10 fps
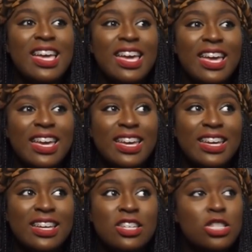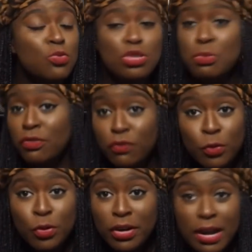And this was
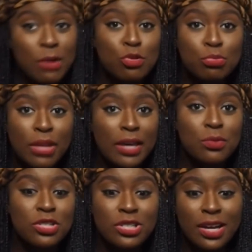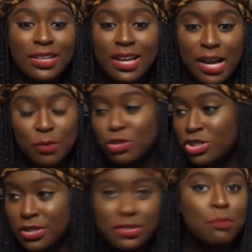before I was Blaque Witch YaYa. Yeah, I was
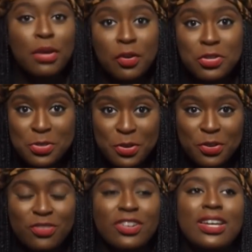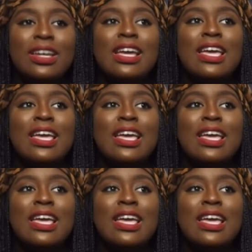just the Baron's girlfriend.